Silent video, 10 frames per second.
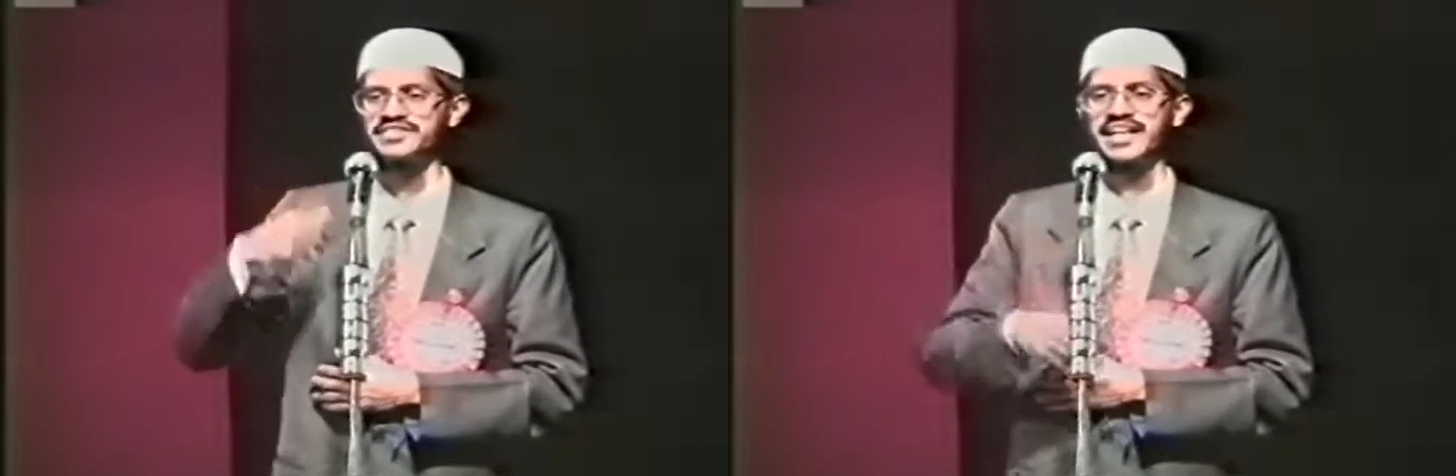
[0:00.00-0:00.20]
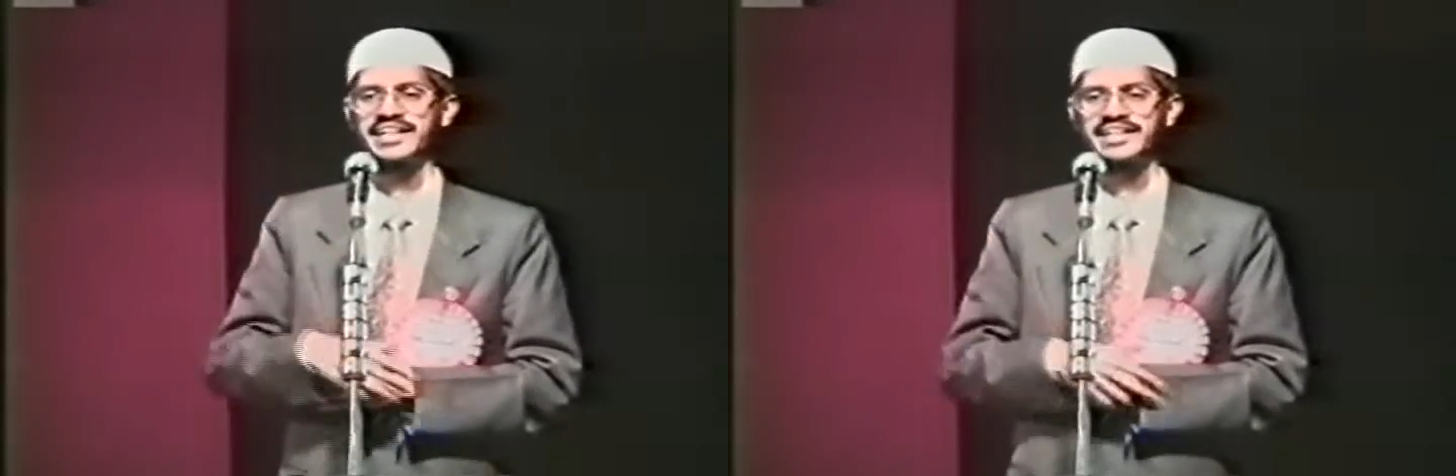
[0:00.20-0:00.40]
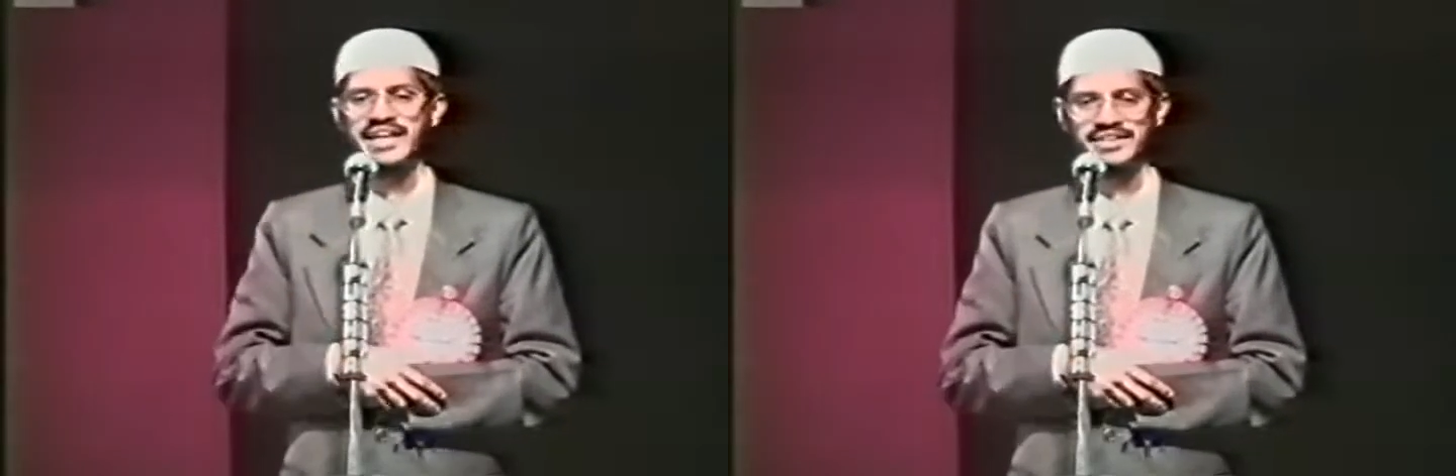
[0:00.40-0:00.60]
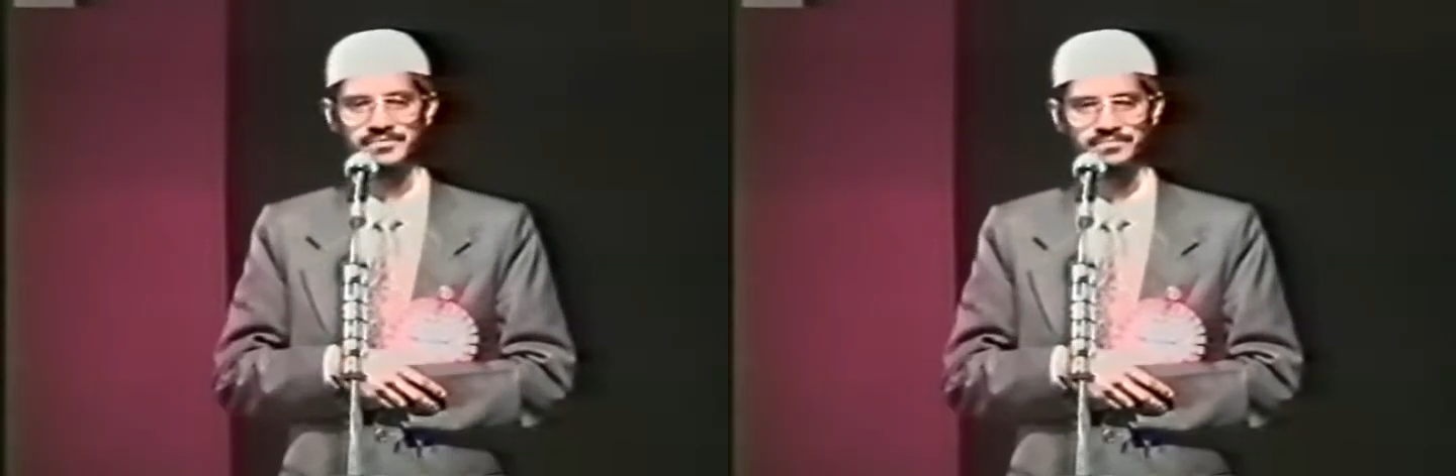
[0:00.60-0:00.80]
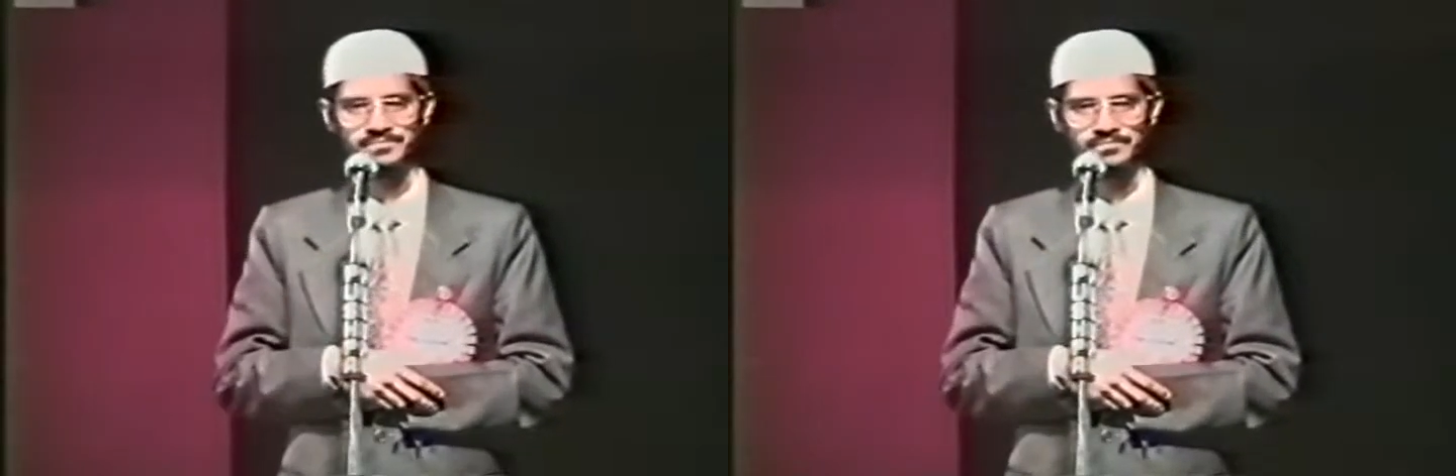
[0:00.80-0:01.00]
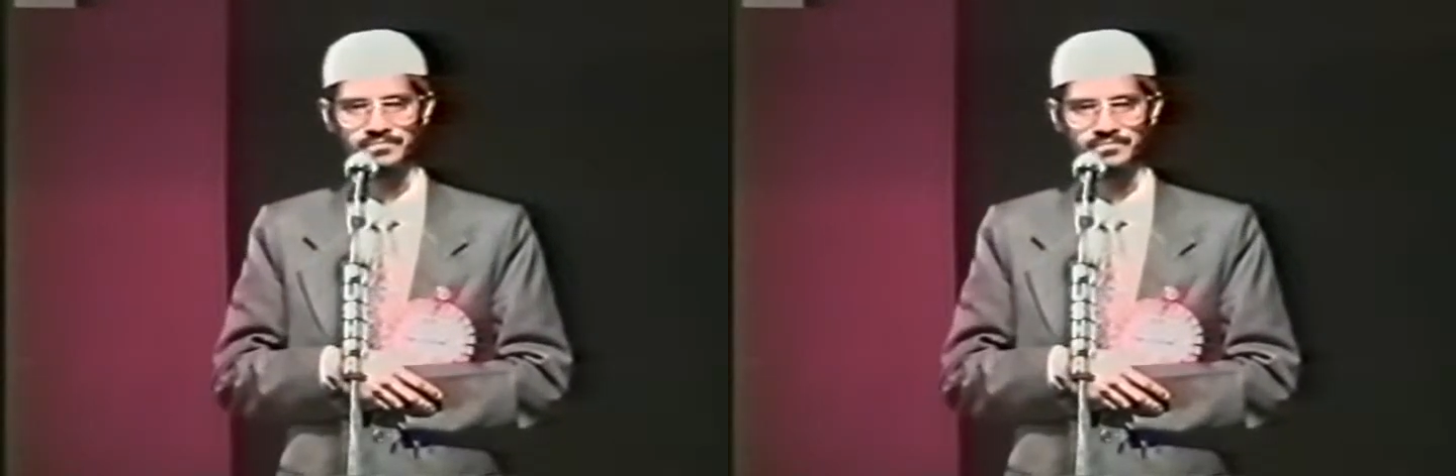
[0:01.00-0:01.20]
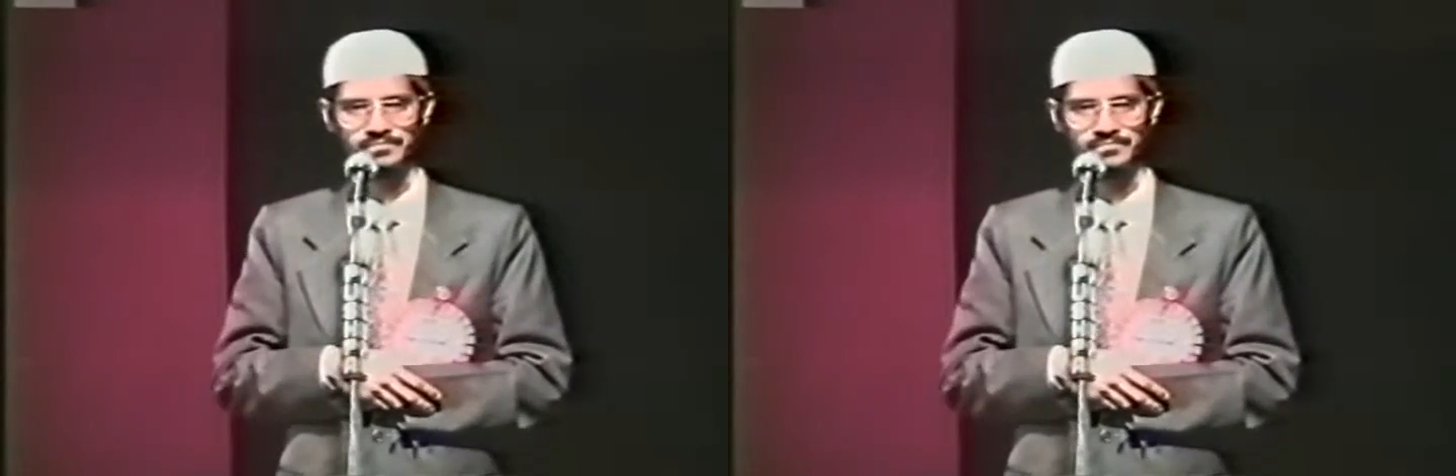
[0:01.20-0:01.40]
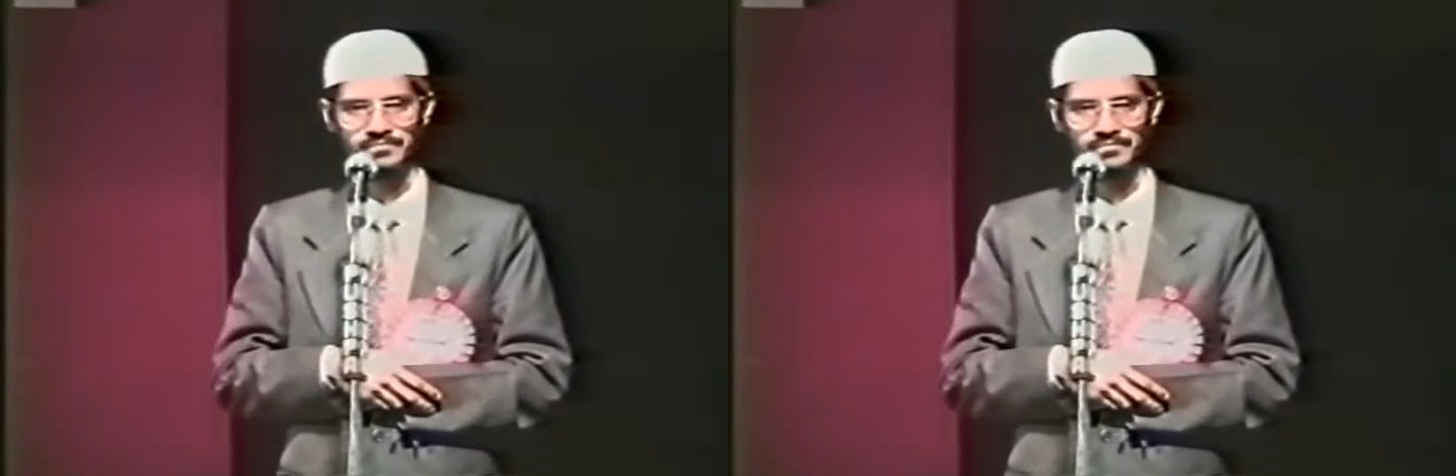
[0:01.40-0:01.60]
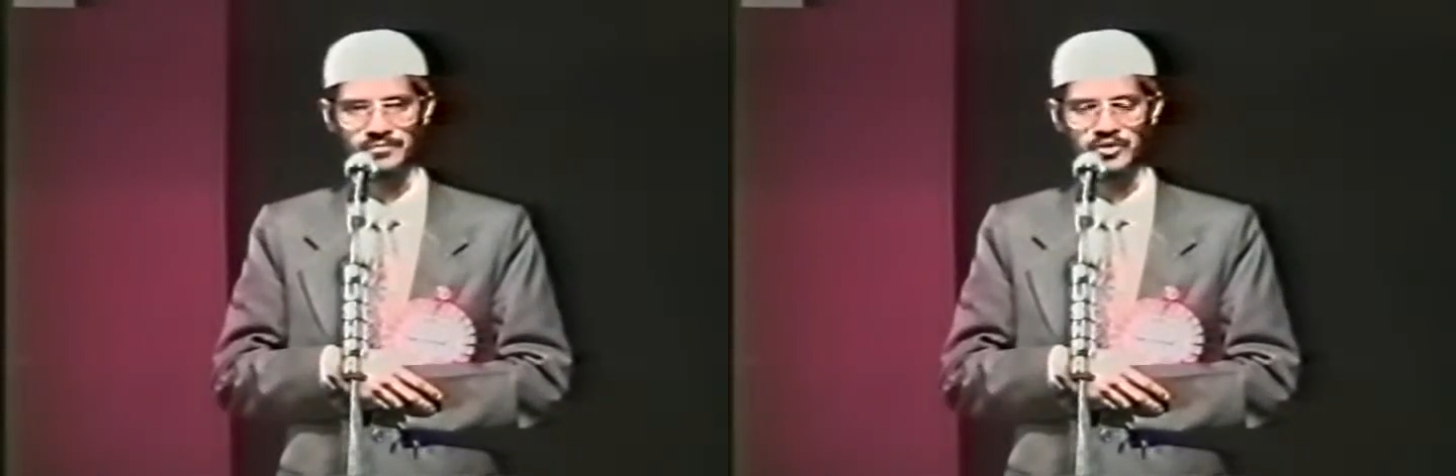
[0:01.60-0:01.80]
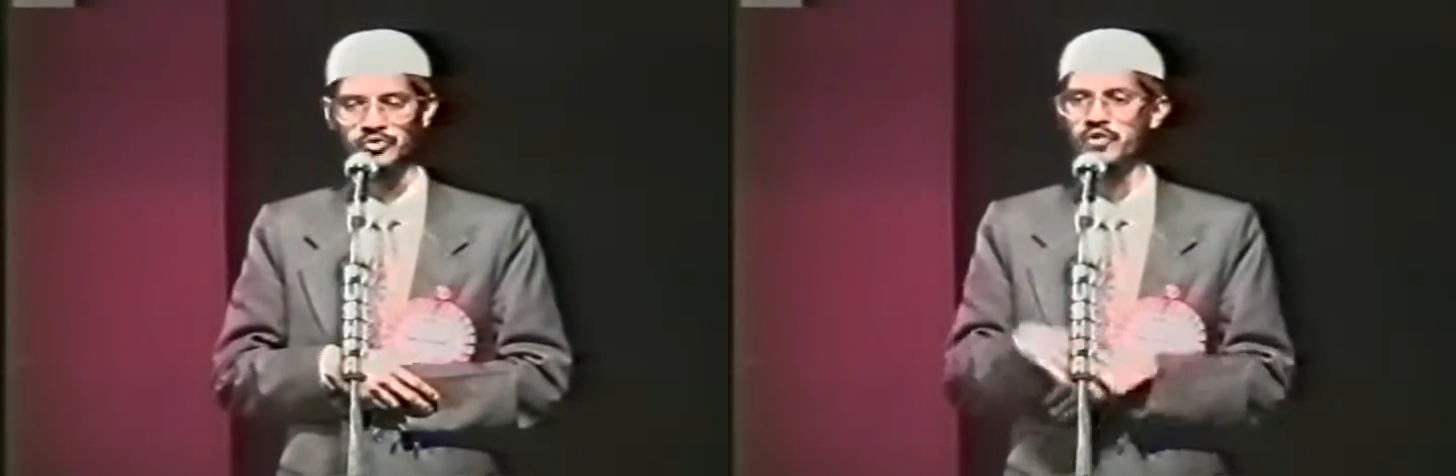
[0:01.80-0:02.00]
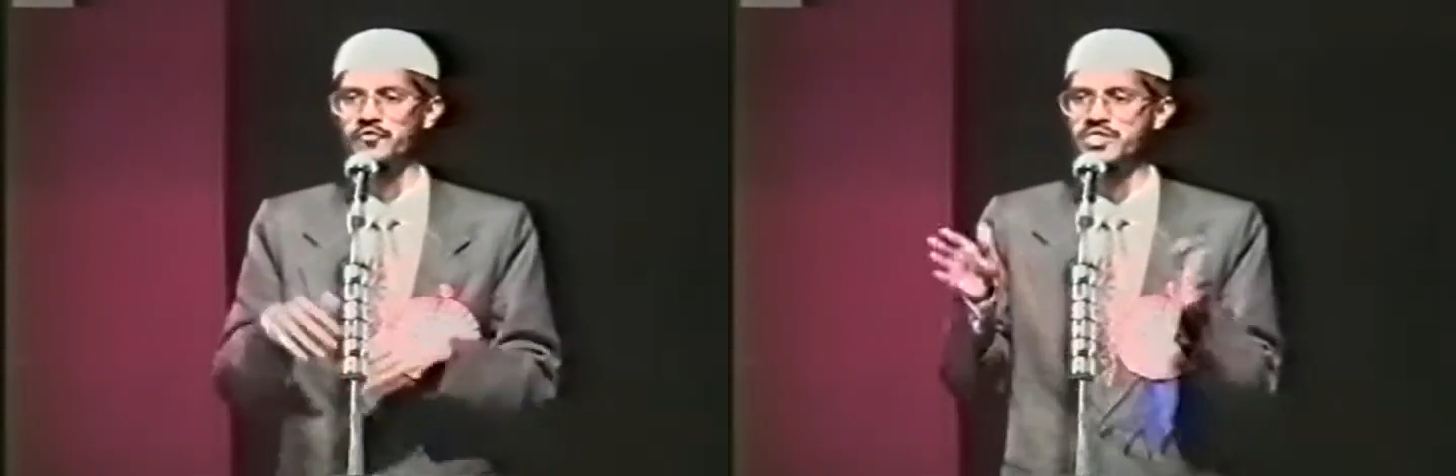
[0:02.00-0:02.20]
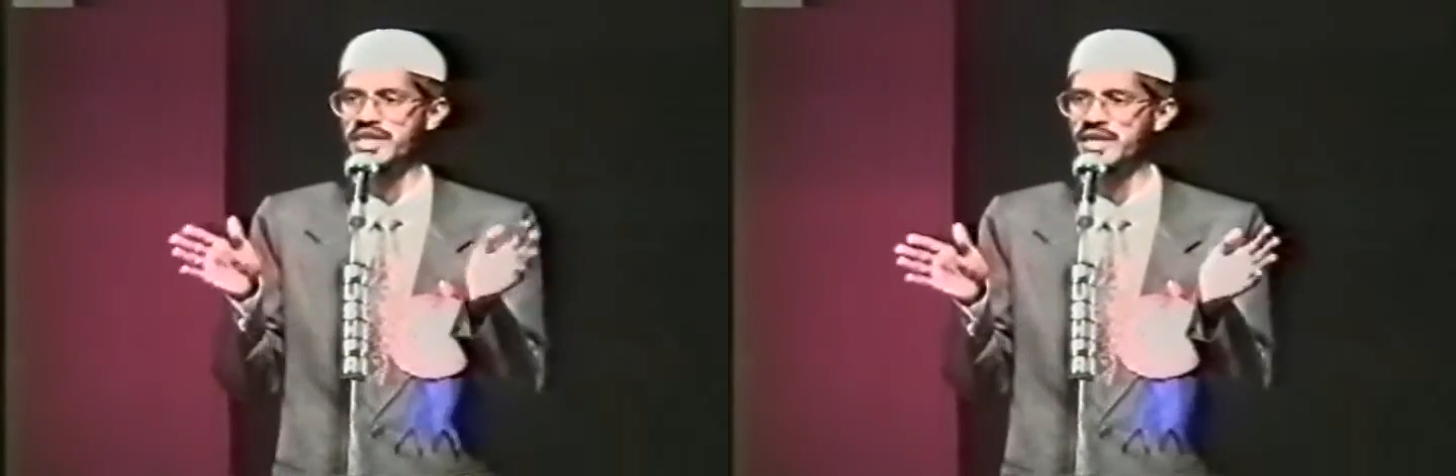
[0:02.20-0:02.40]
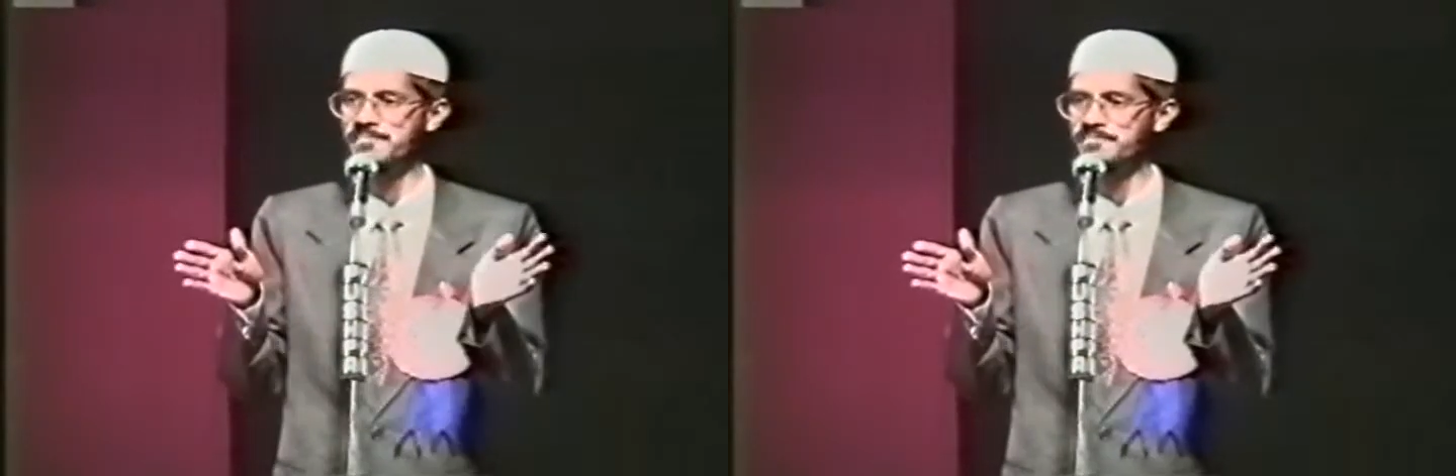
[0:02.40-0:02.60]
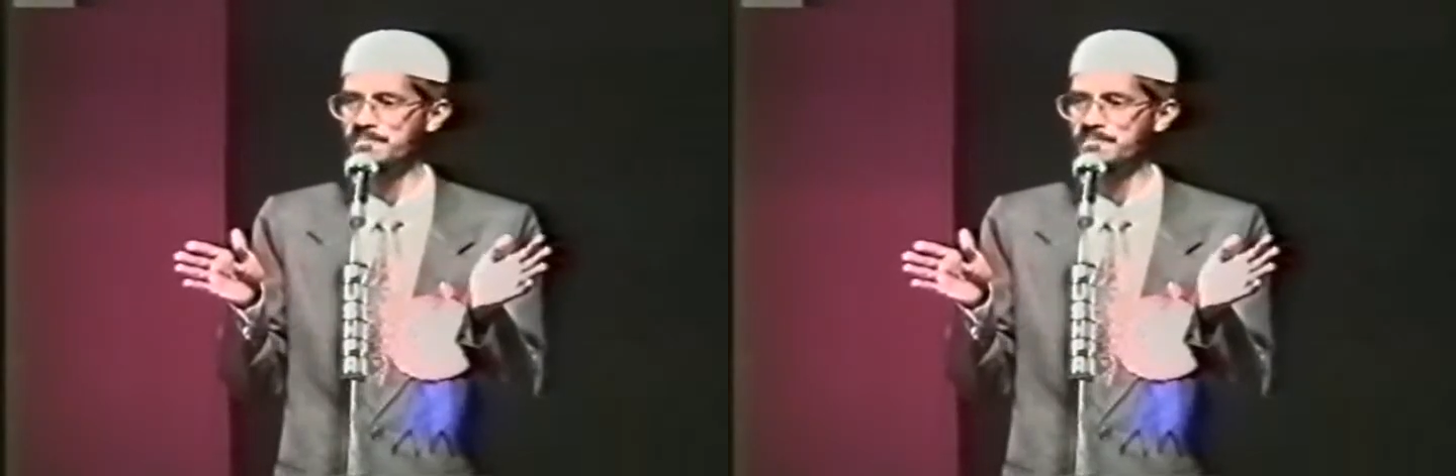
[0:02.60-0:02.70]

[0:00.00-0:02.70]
Zakir Naik. So if you say